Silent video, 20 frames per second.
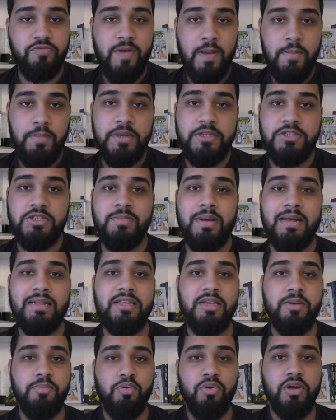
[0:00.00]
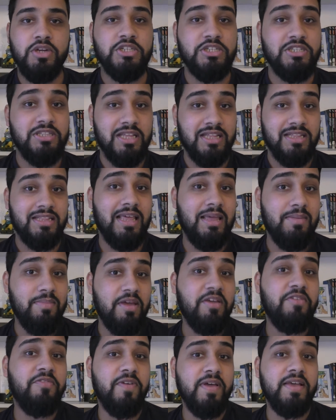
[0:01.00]
feminism and the oppression that they
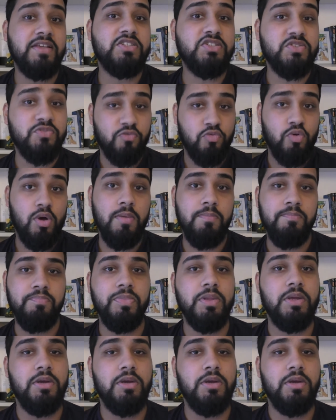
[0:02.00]
may face from